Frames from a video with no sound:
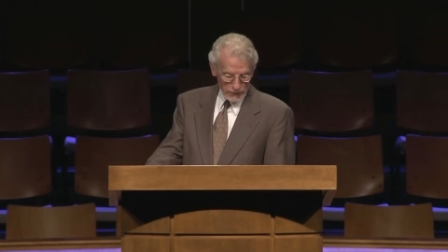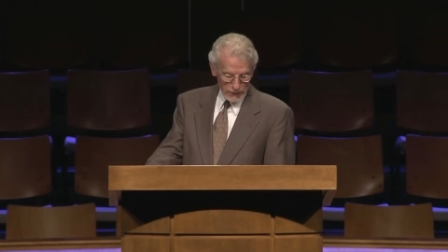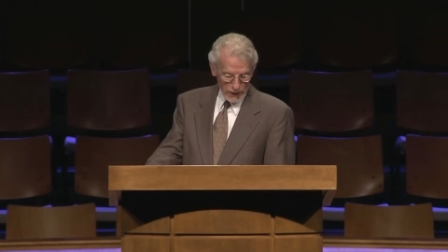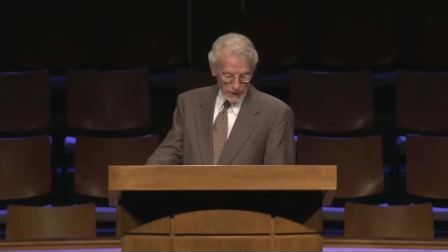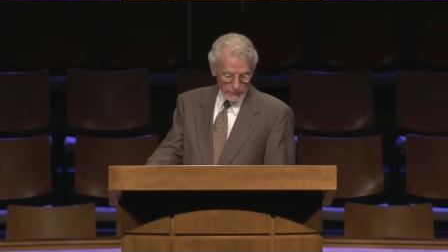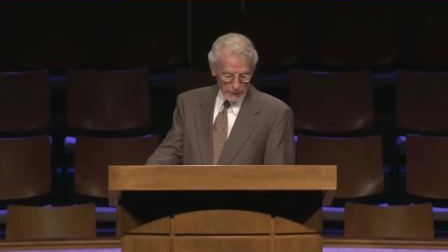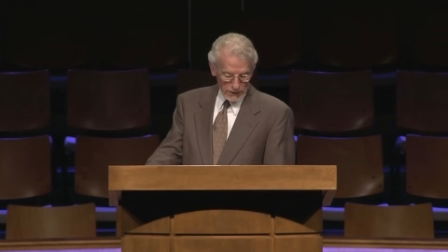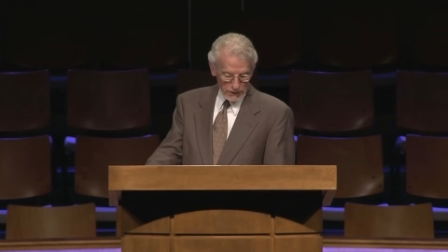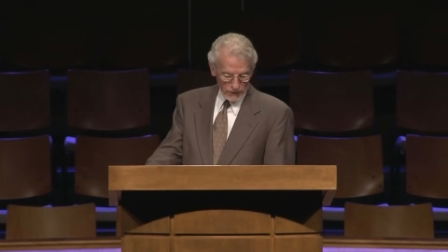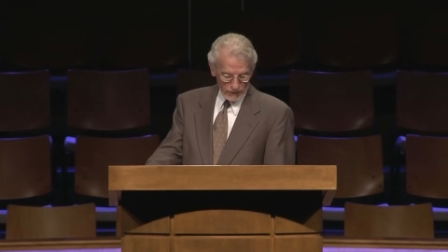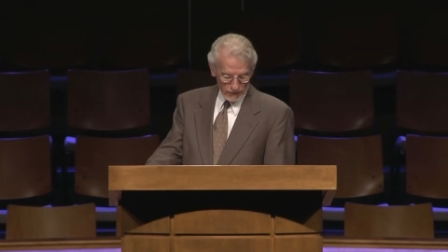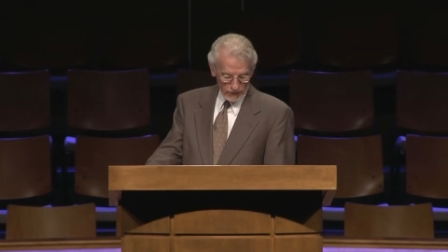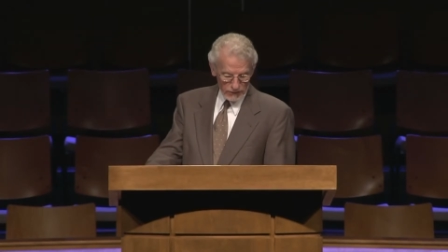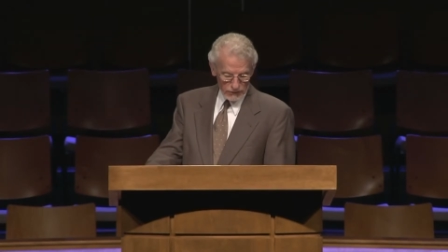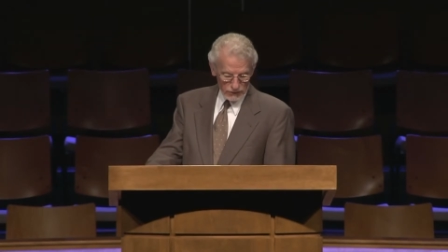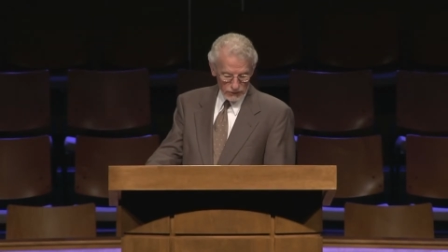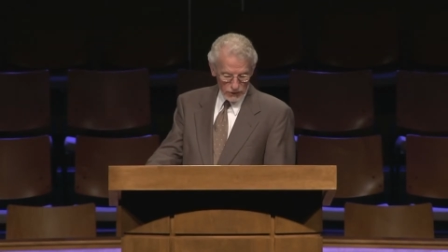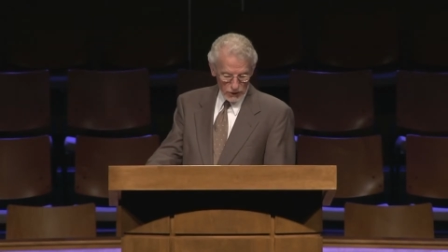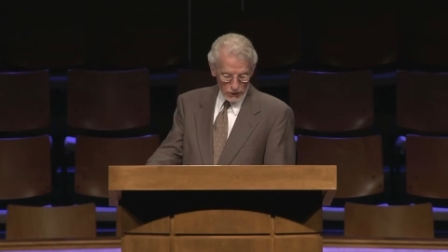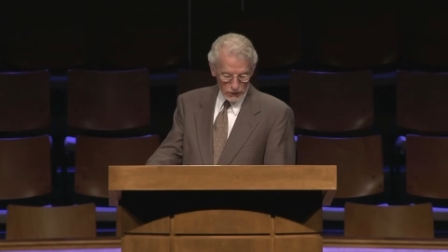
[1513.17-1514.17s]
they must
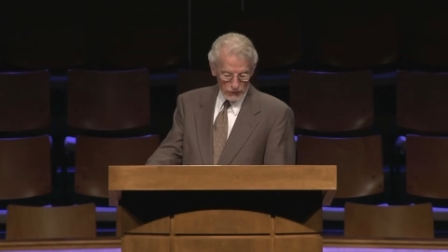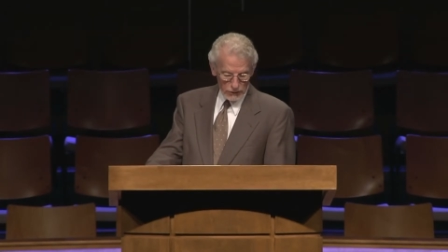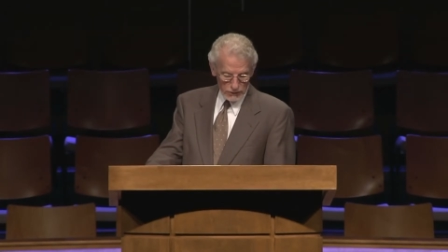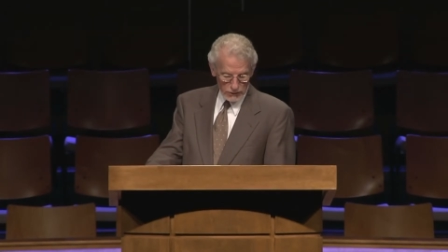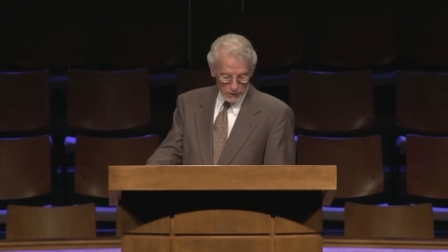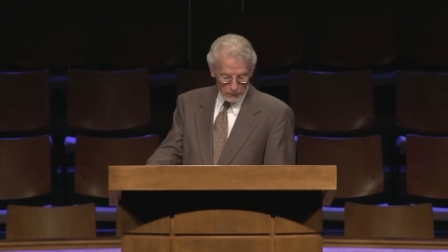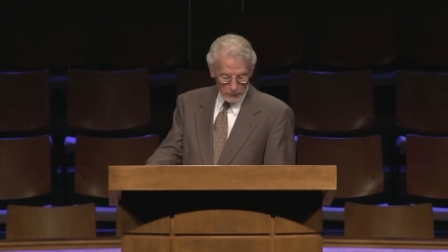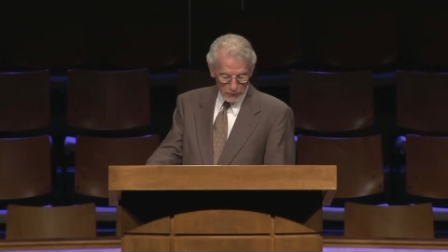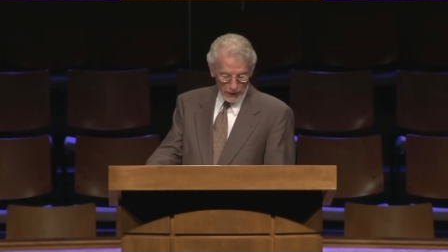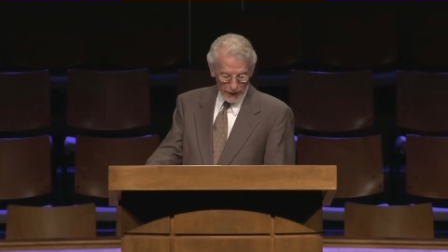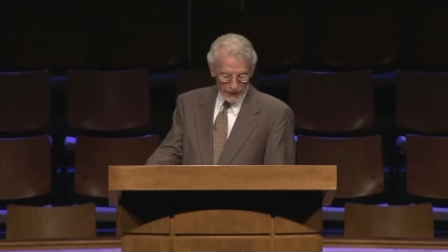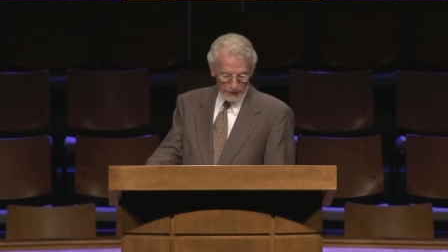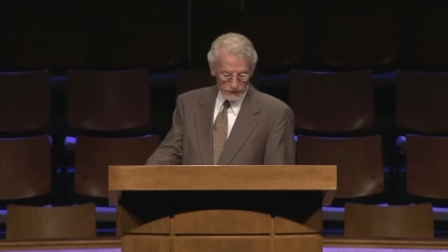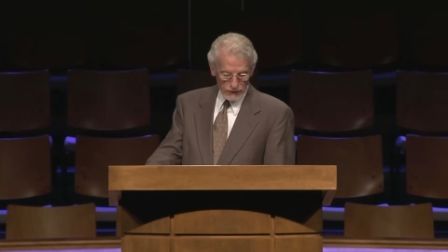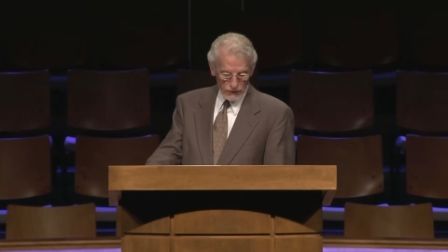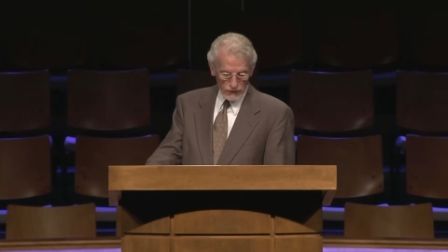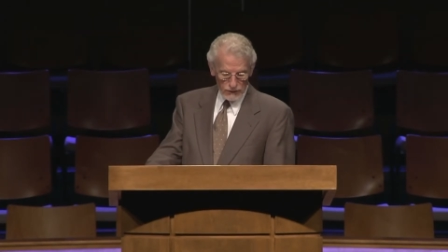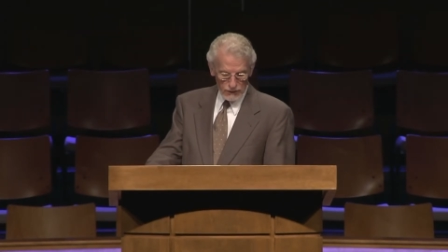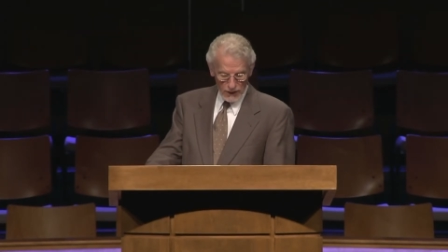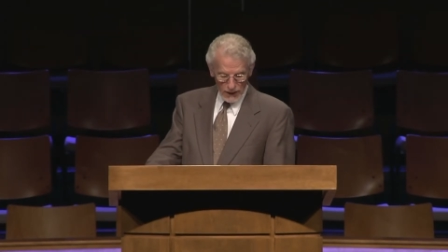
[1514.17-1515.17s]
first learn to
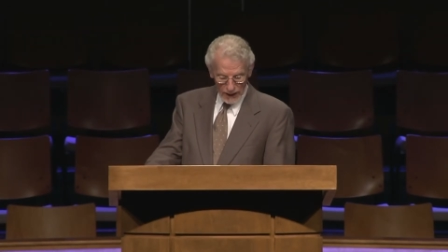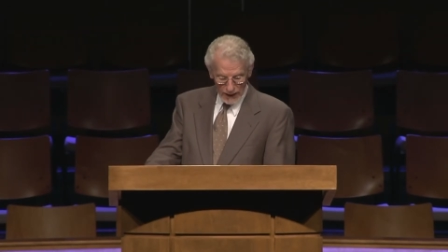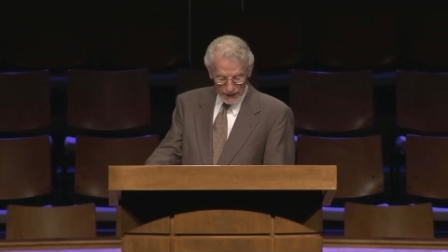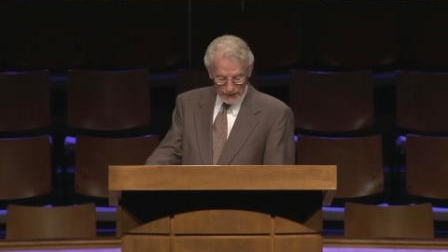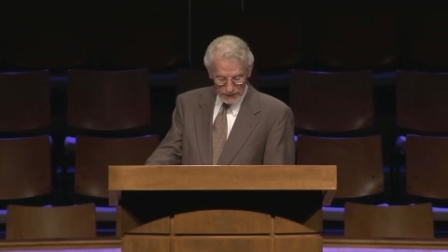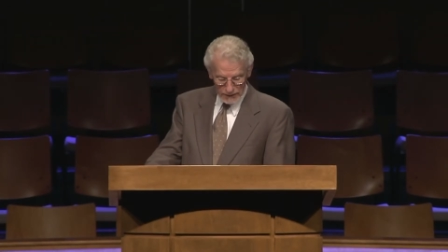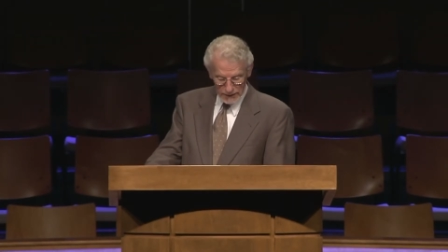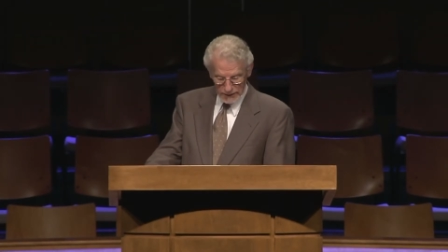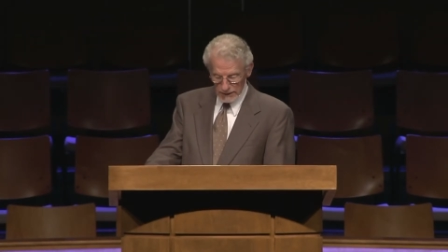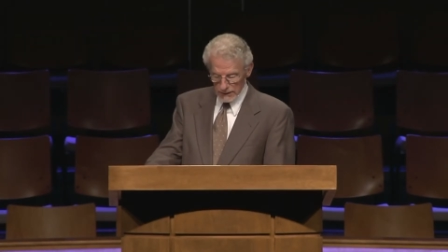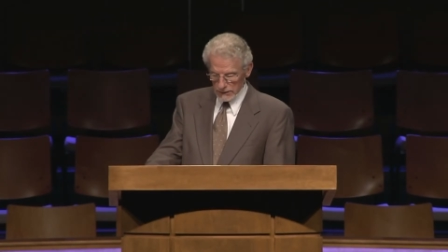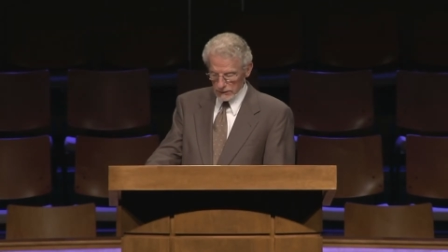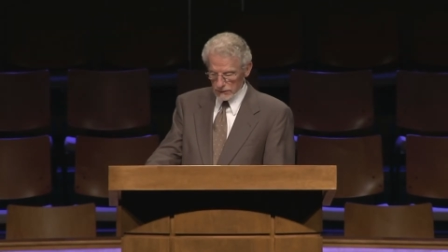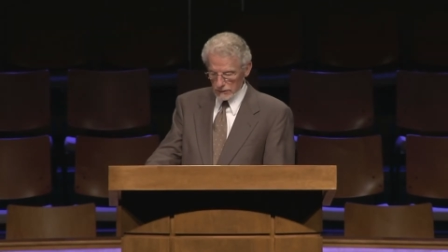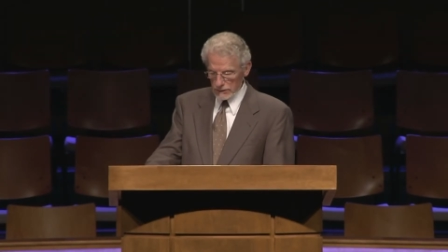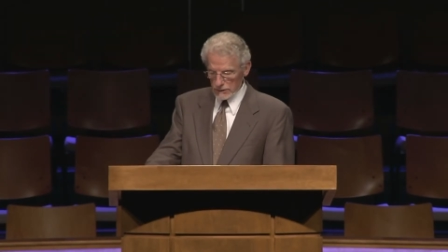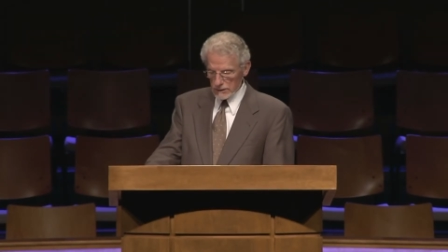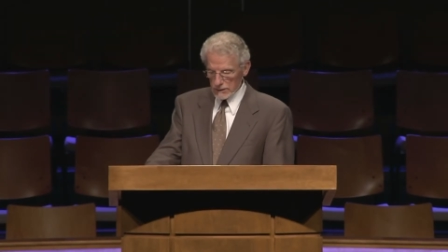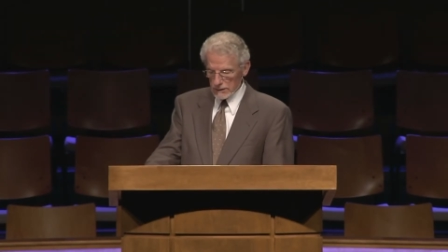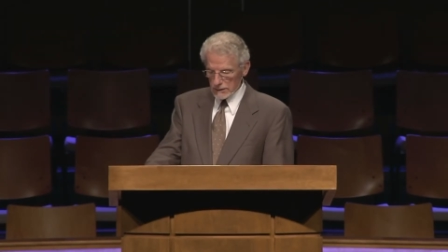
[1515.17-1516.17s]
practice
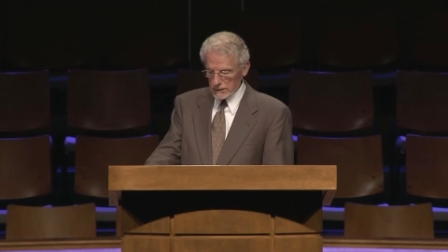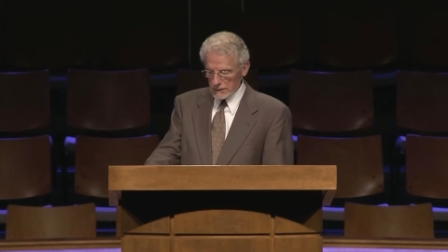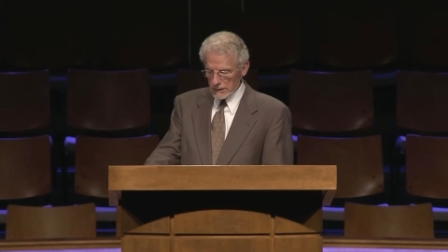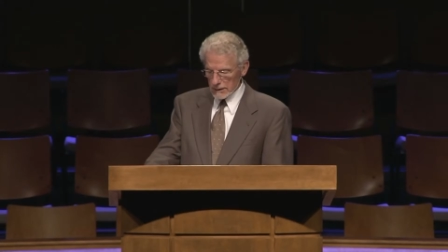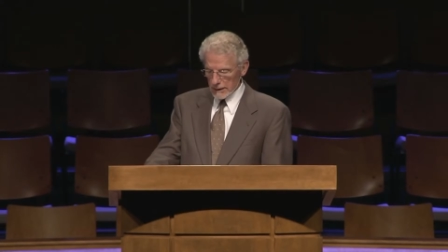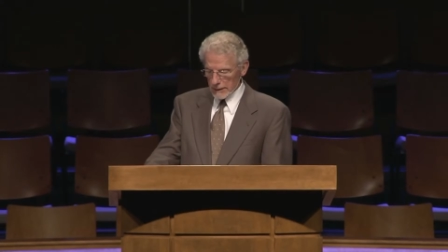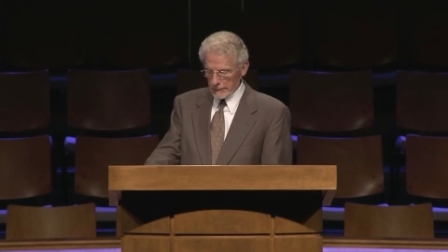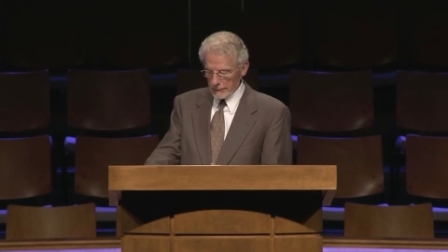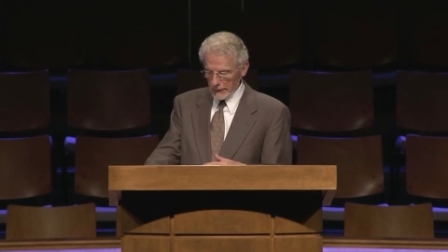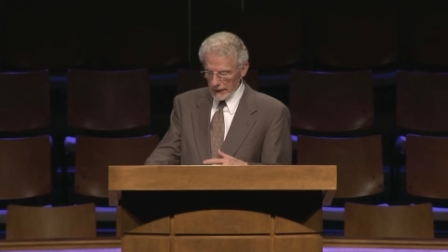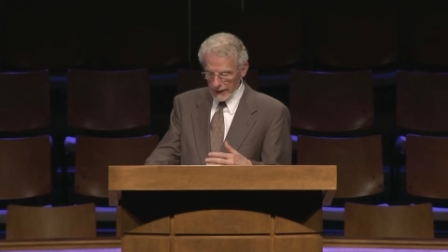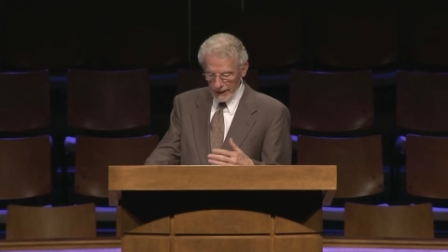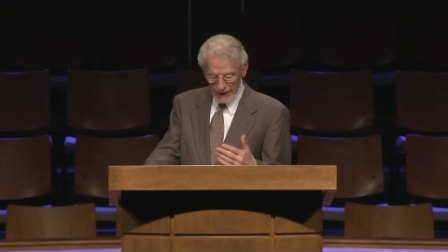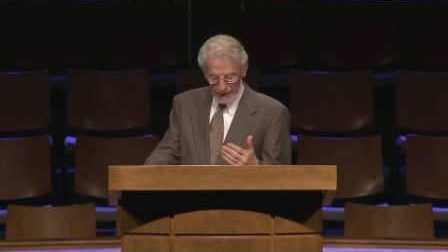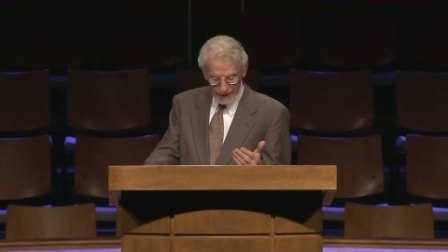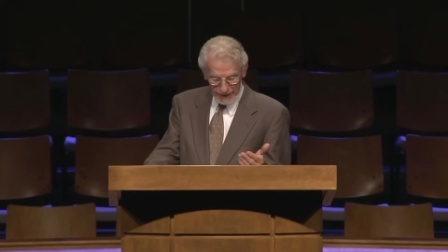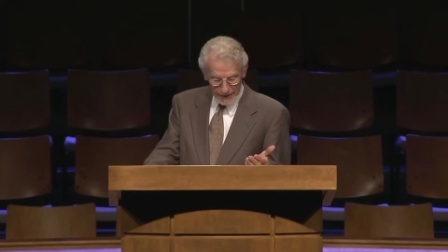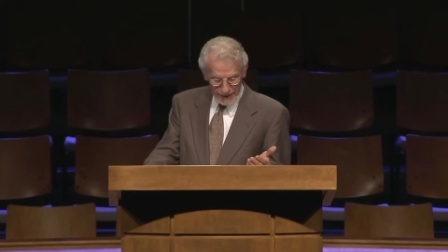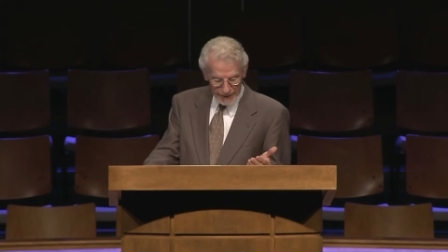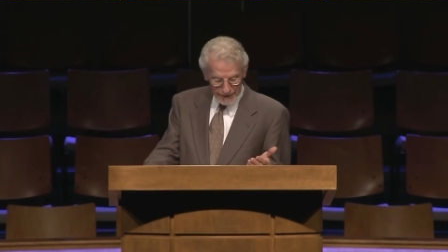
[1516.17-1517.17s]
godliness,
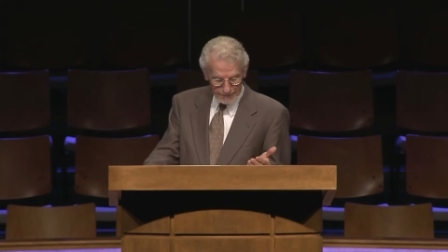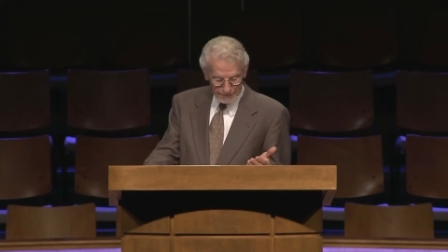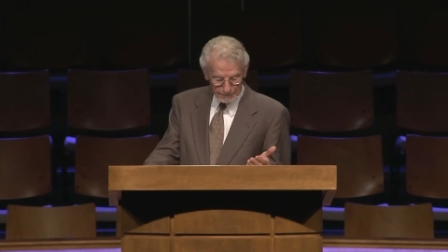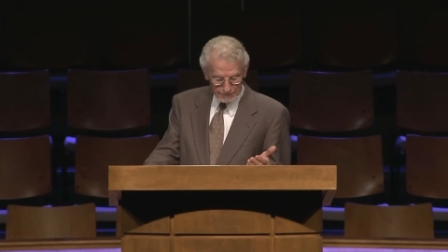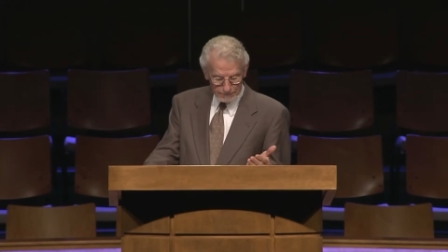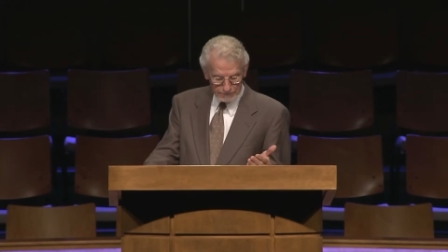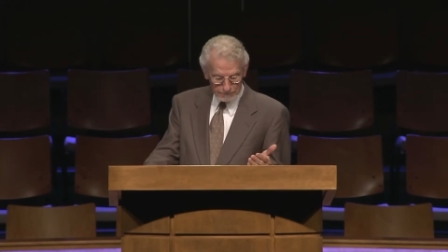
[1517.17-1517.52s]
piety